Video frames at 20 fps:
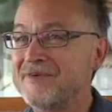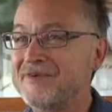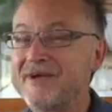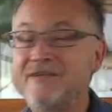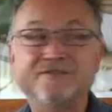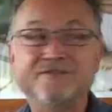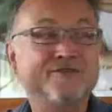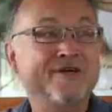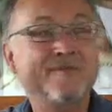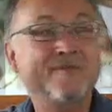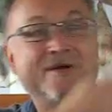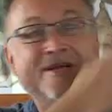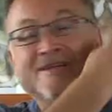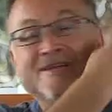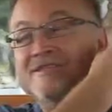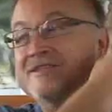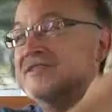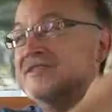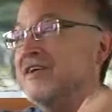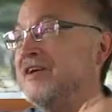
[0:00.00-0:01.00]
The Ramana
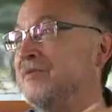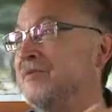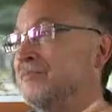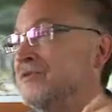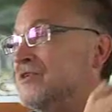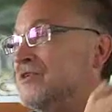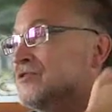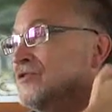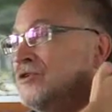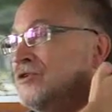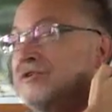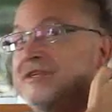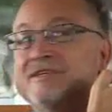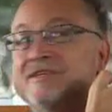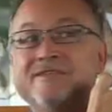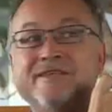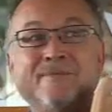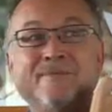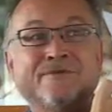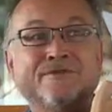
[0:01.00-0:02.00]
the same, he's not an
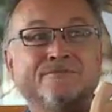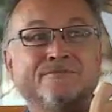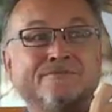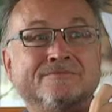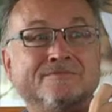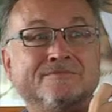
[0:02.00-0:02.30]
exception.